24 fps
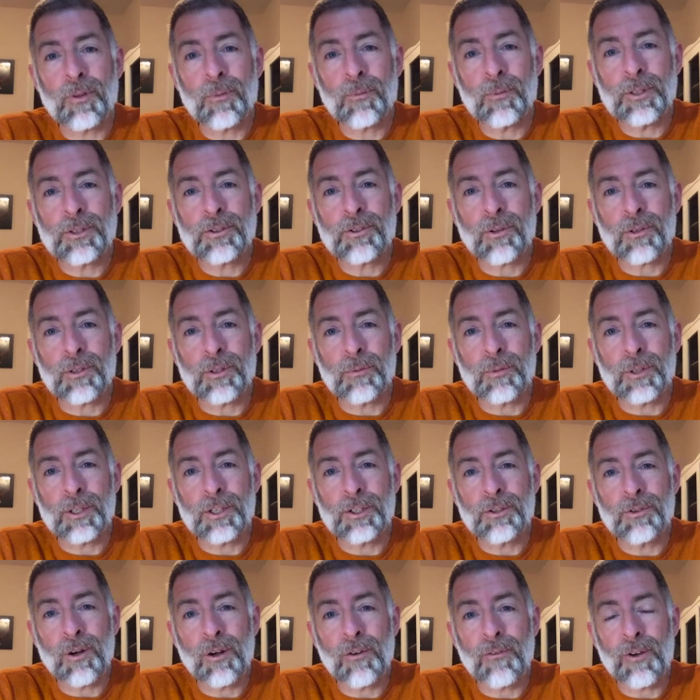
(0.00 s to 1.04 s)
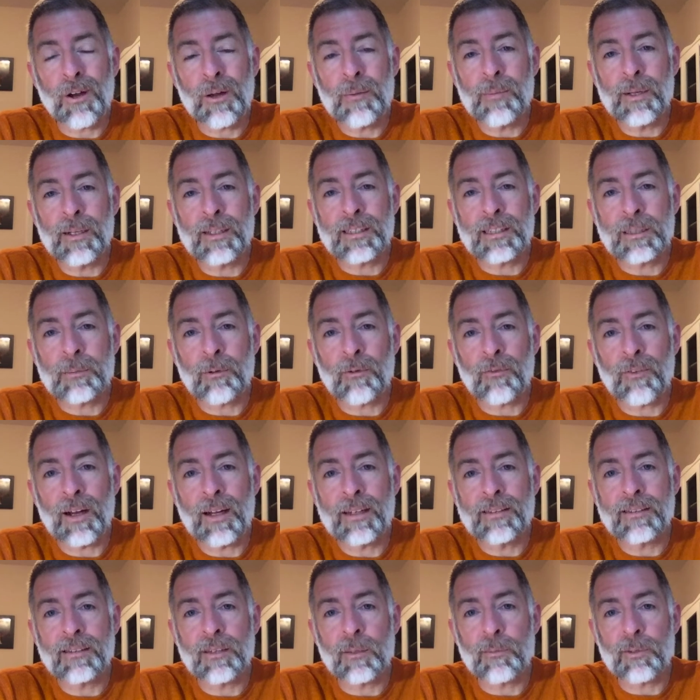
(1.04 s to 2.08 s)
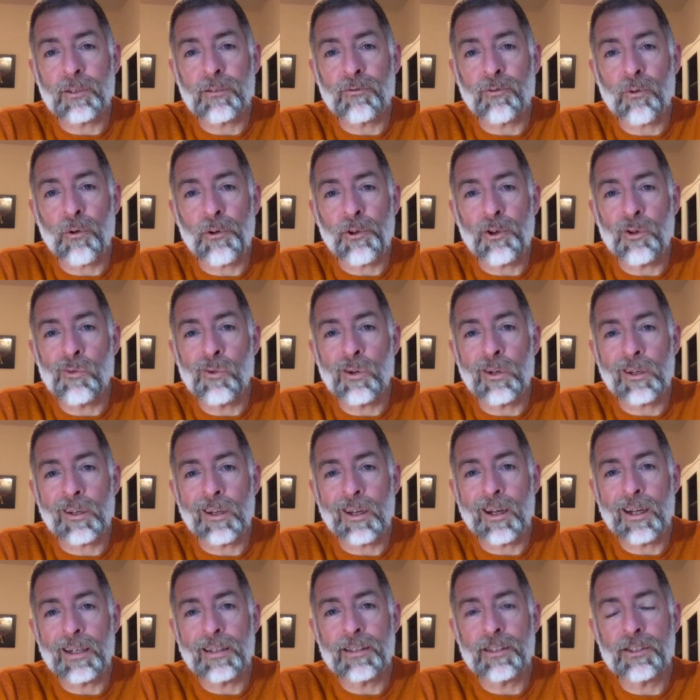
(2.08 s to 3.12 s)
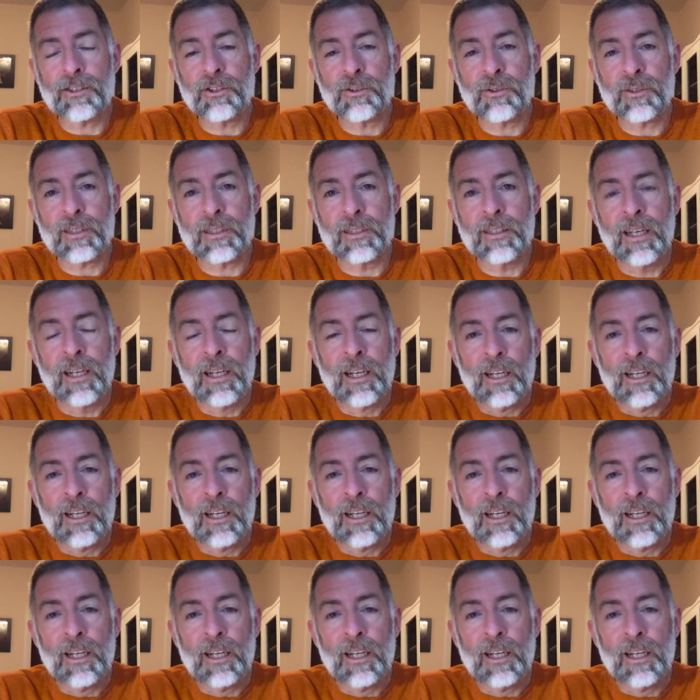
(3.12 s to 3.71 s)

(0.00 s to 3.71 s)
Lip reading: we certainly want to do our very best to provide something for you online that you can